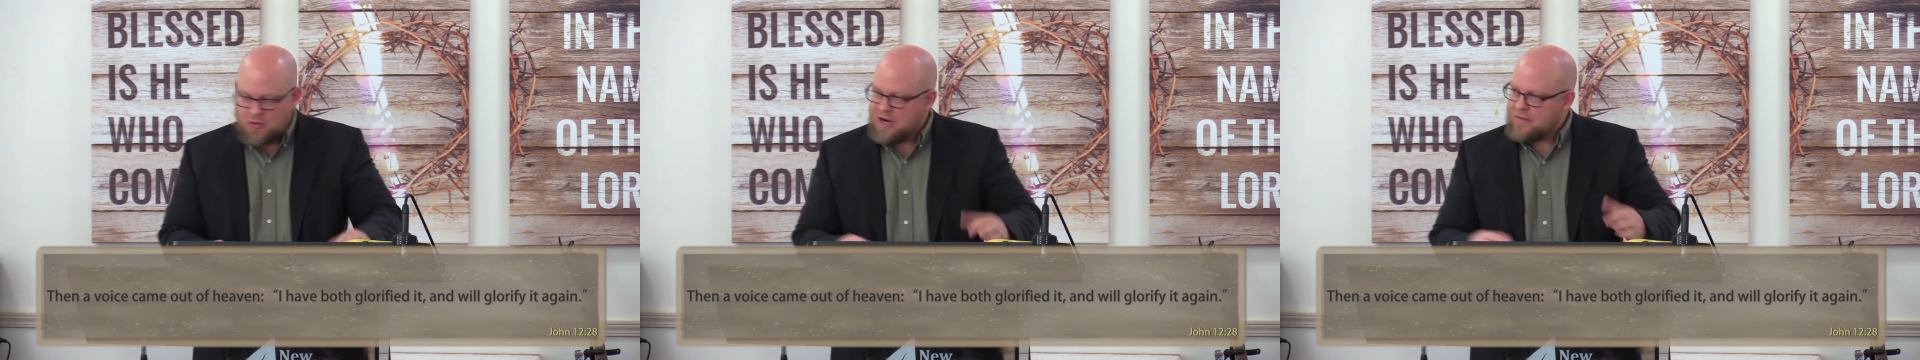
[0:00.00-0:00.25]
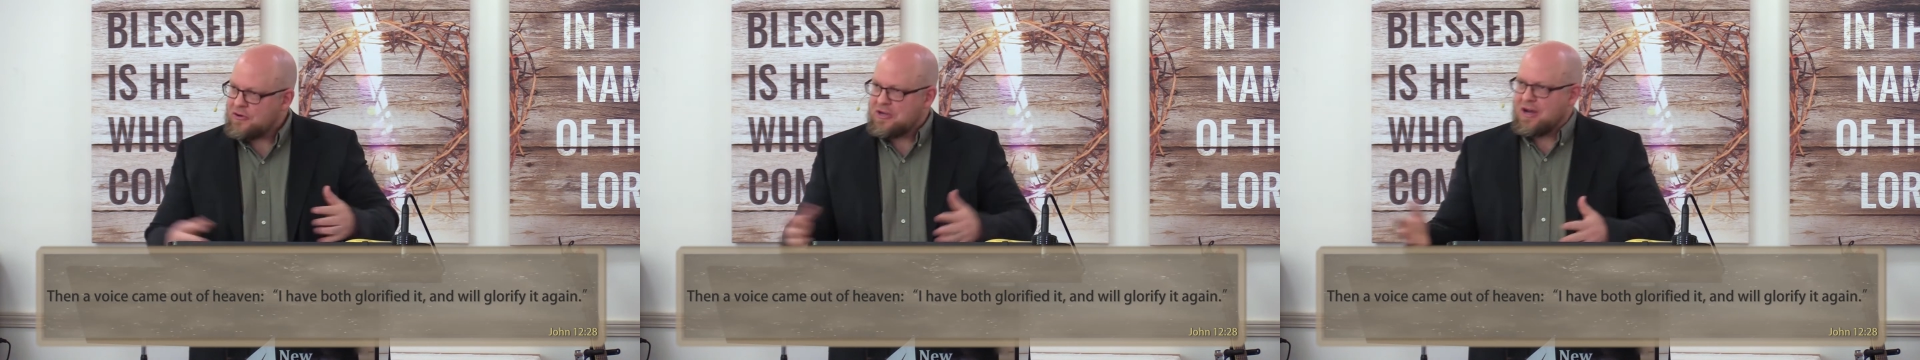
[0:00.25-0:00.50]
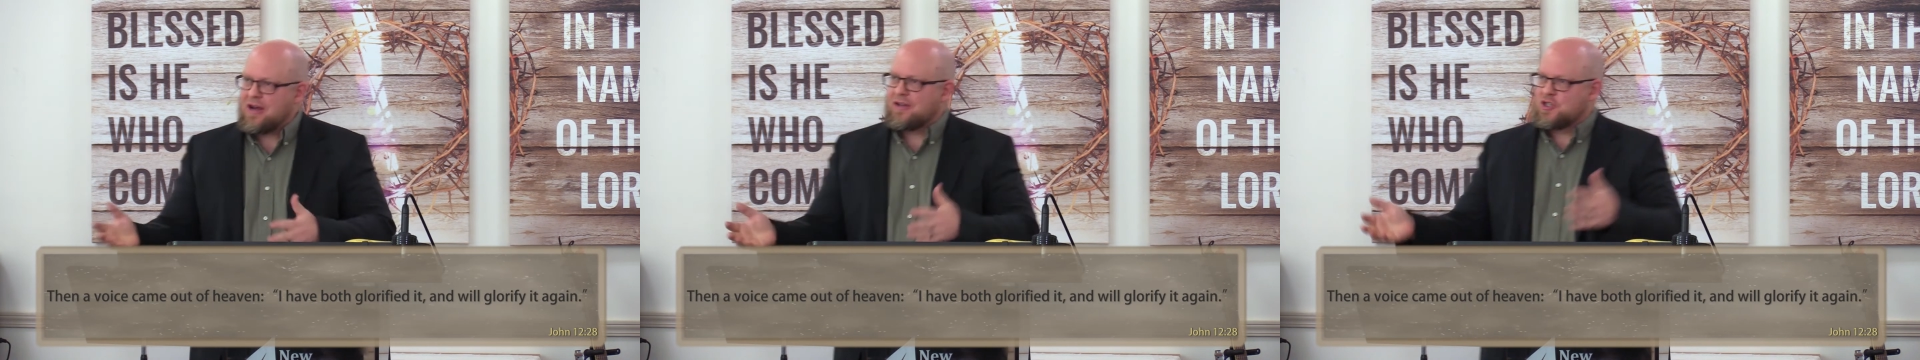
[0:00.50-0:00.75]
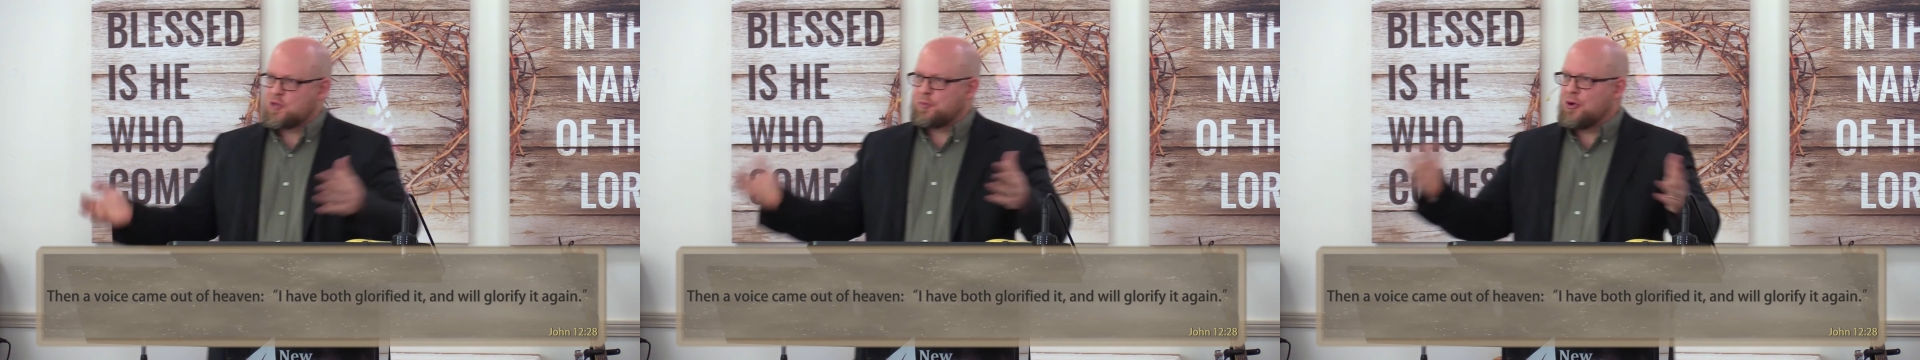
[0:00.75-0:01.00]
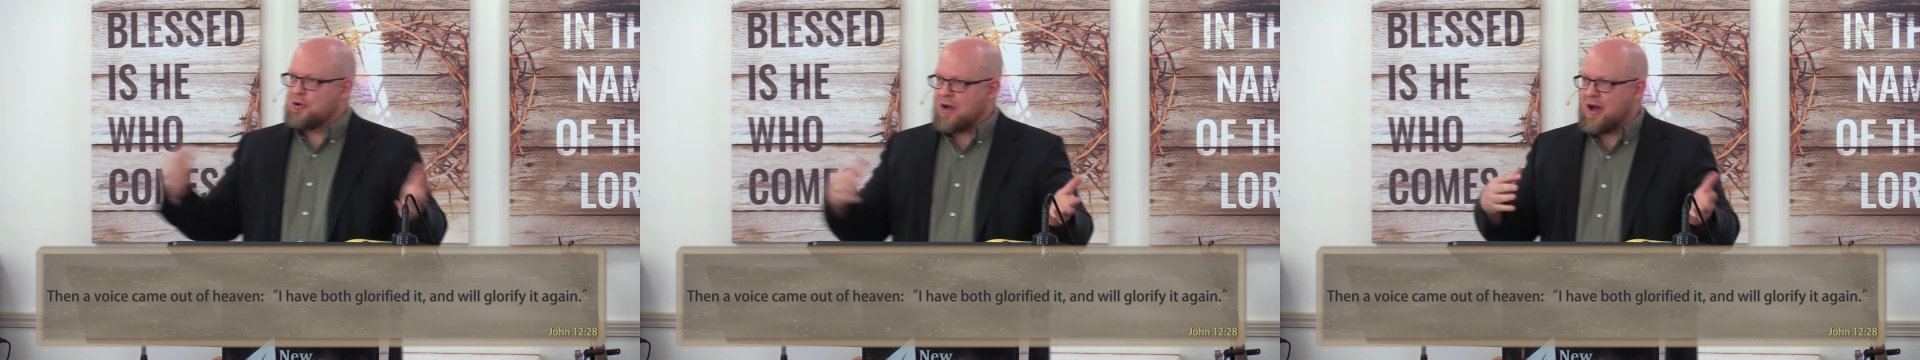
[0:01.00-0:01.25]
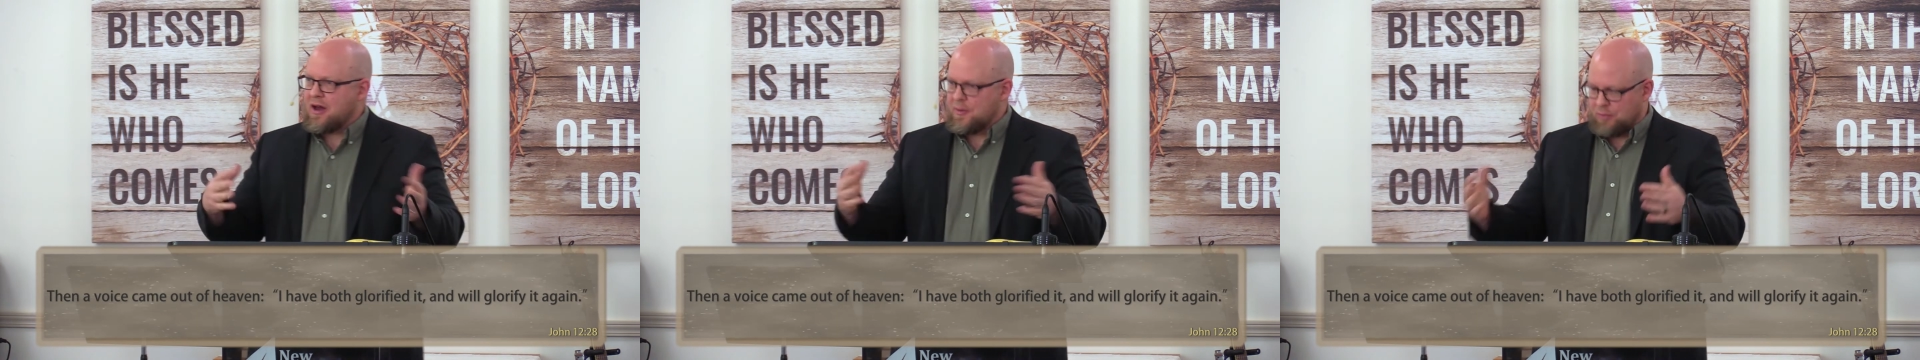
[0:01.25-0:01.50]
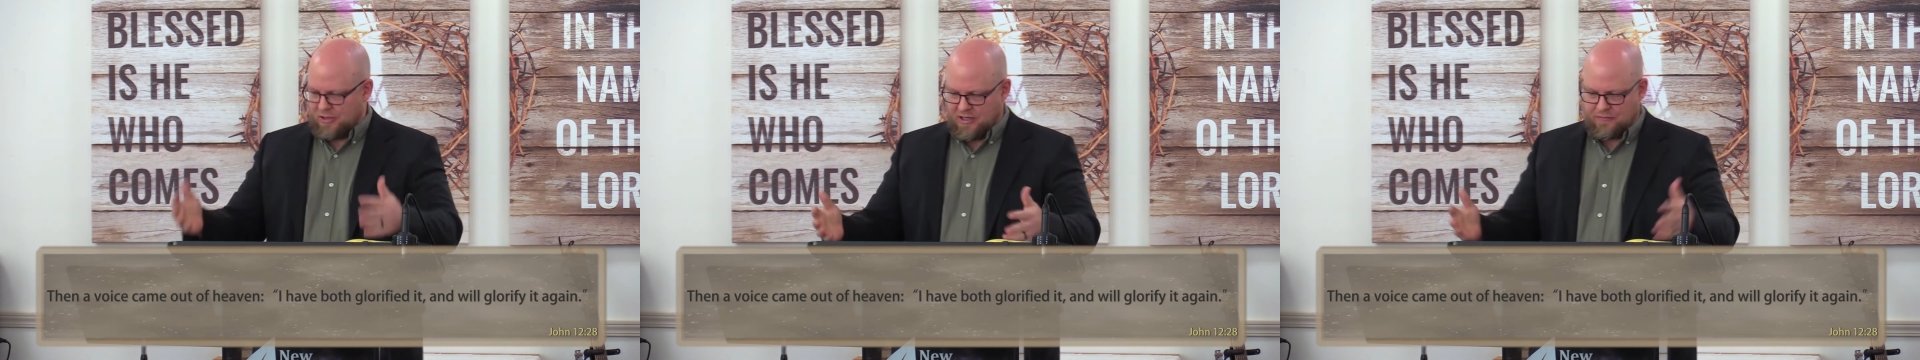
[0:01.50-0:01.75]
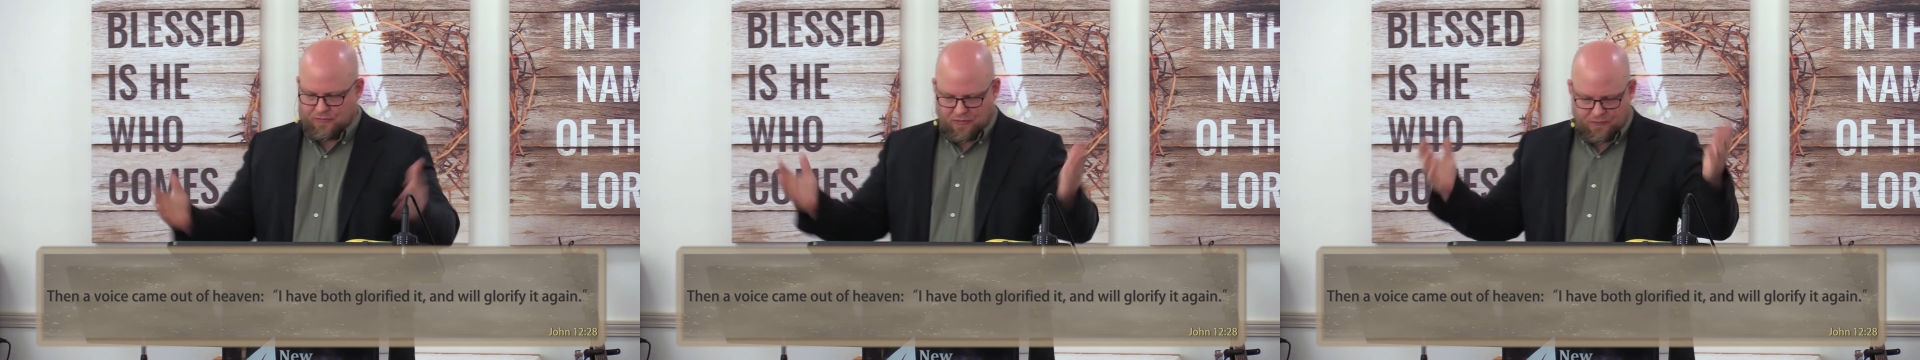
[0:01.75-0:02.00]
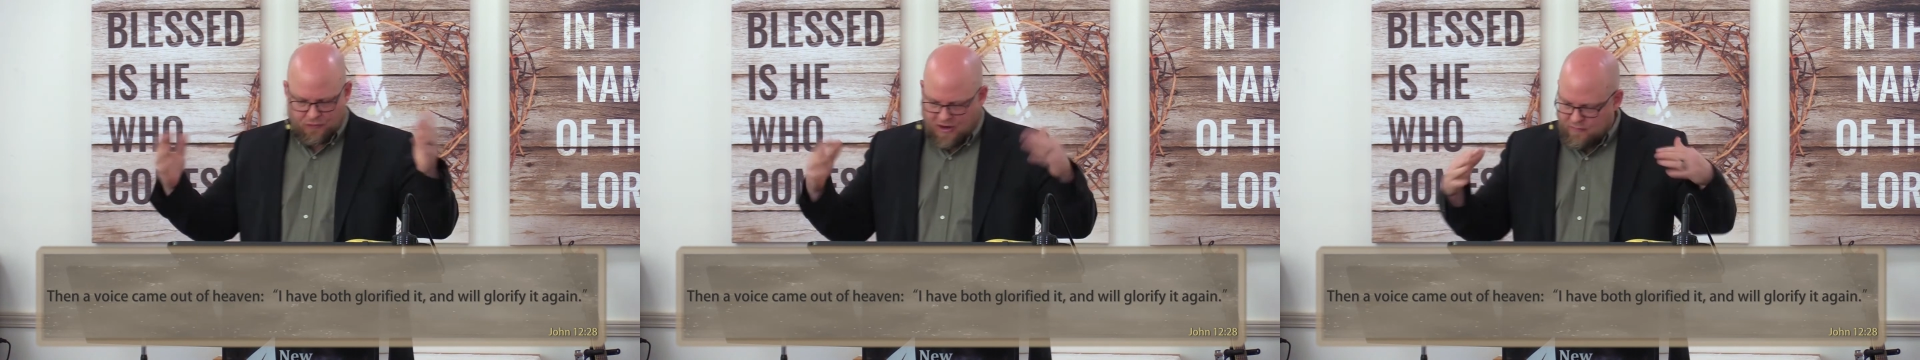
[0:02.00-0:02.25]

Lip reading: Whenever God spoke audibly for